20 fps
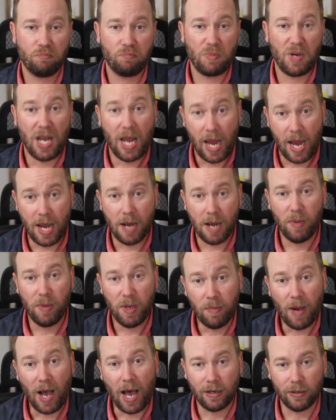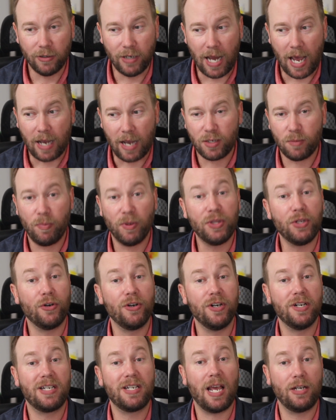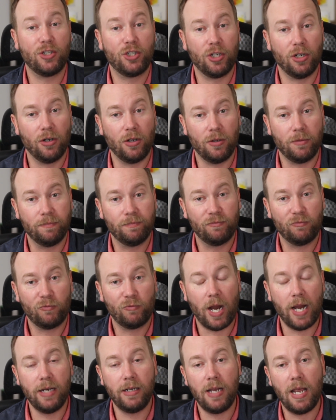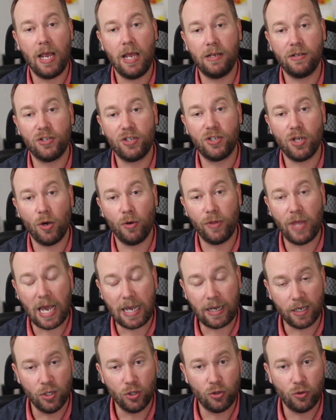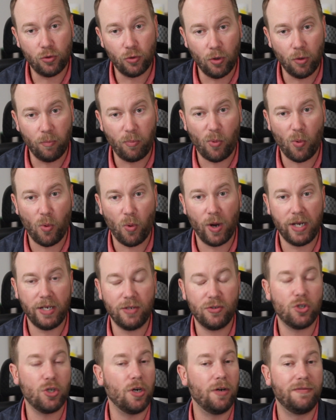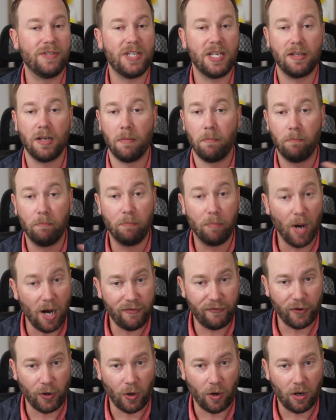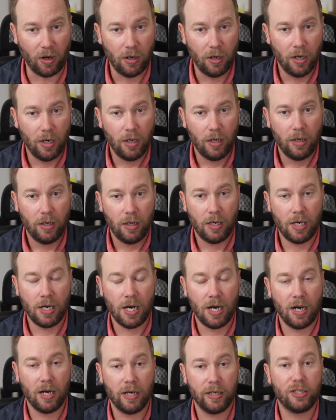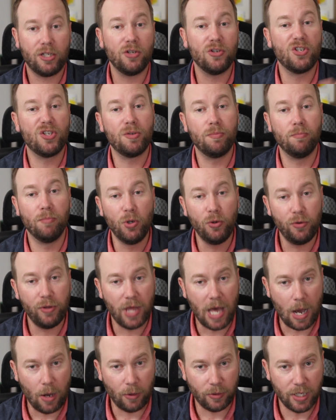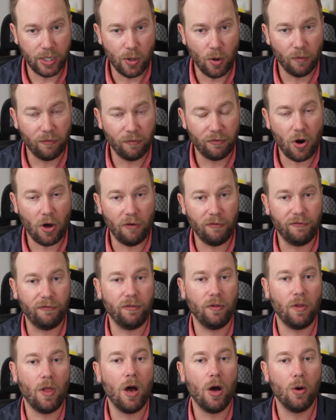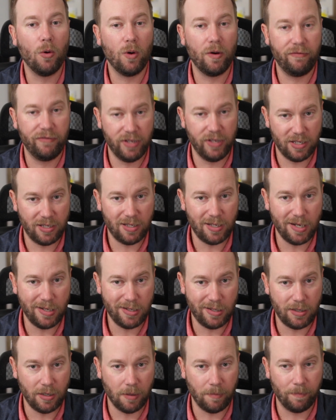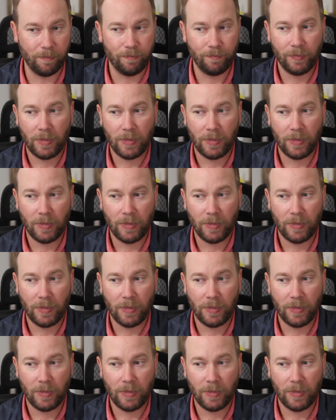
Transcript: can be bottlenecks, but they're intentional, right? And so that control point serves as a buffer to smooth out the overall flow of the system.